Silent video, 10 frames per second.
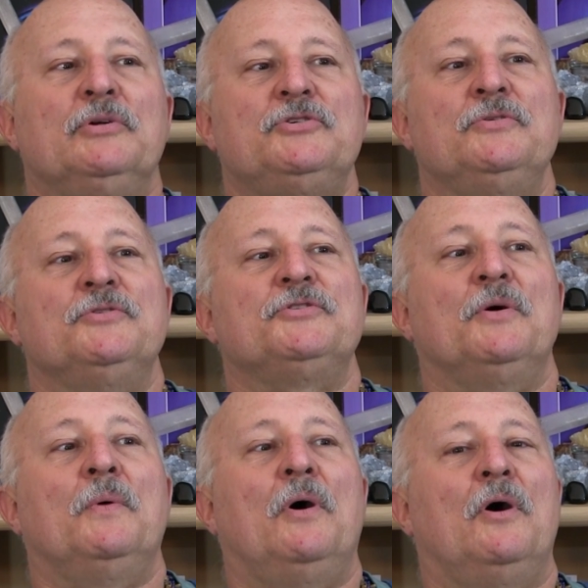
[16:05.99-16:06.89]
pushing
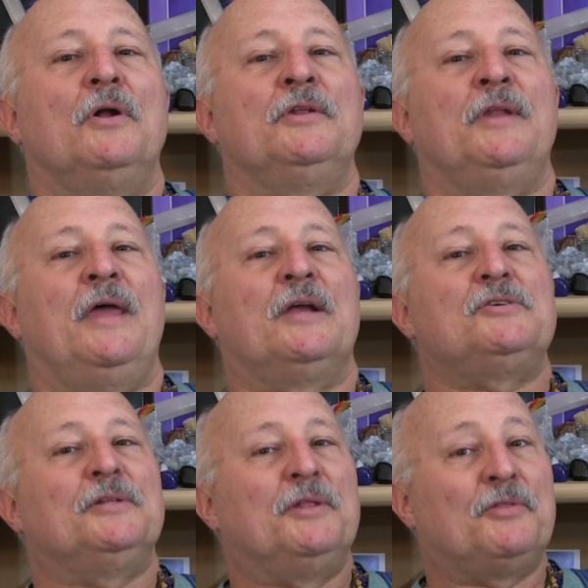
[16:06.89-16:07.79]
so hard and
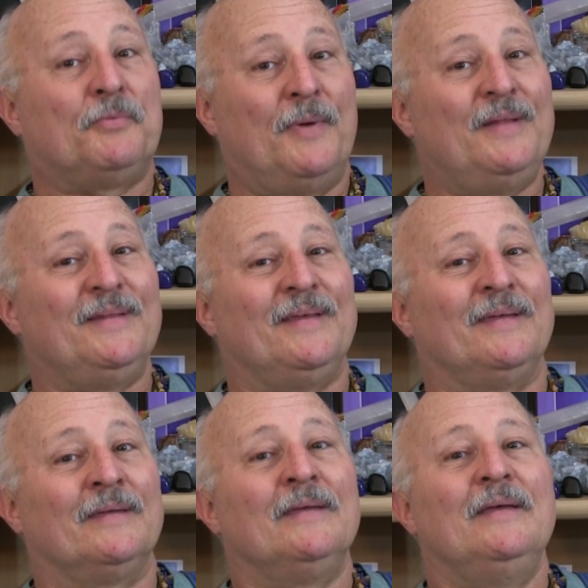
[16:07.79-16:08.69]
actually
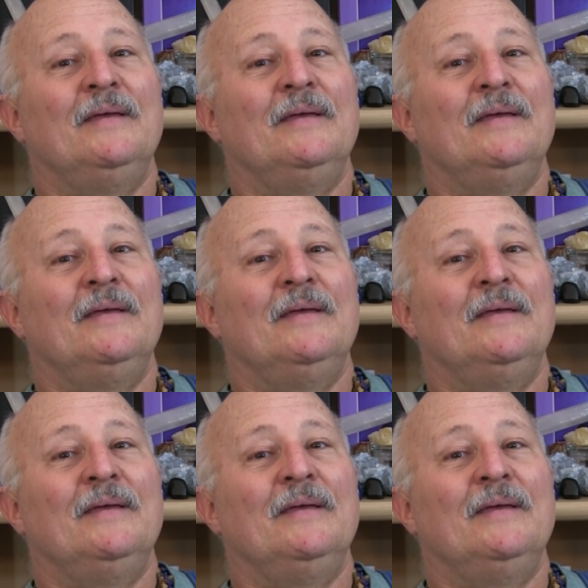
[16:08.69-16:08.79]
threatening